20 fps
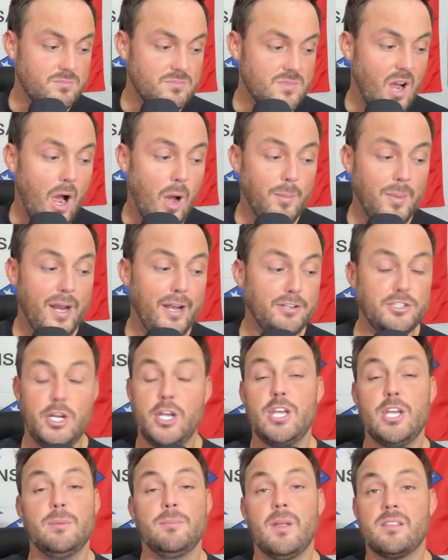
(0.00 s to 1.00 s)
dominant
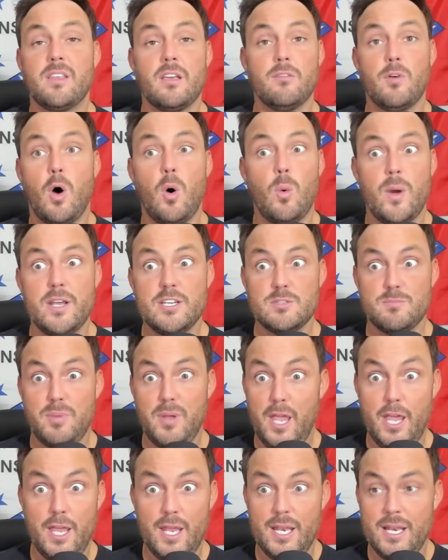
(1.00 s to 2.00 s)
team that they've always
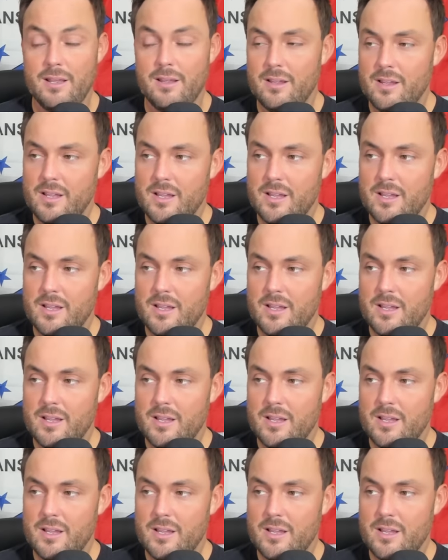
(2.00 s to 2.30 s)
been,